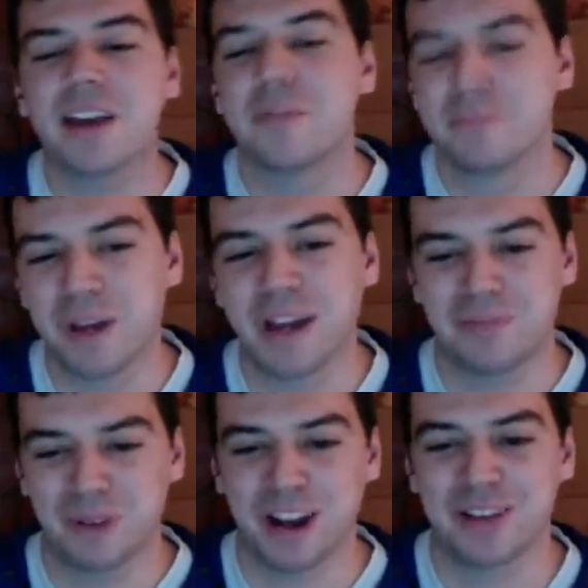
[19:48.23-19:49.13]
Mike
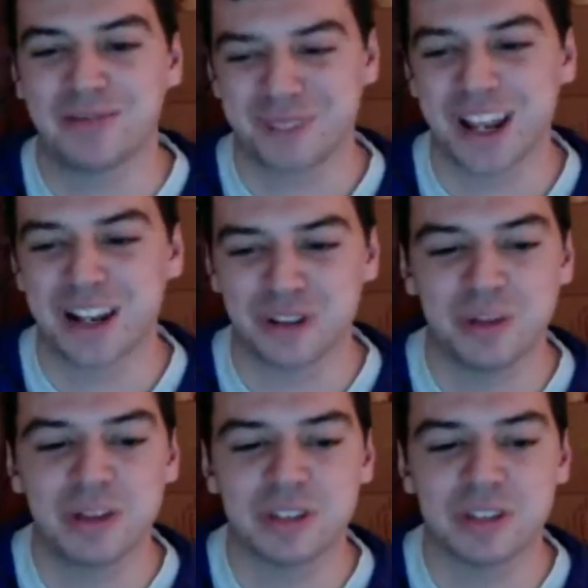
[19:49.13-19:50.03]
Brand had told
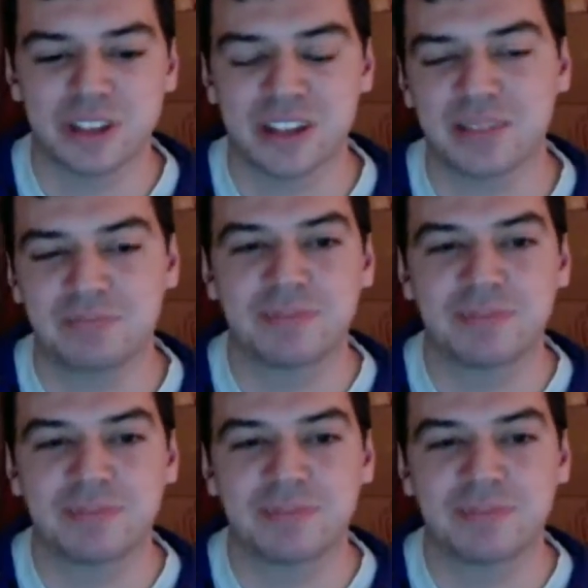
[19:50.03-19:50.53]
me, because I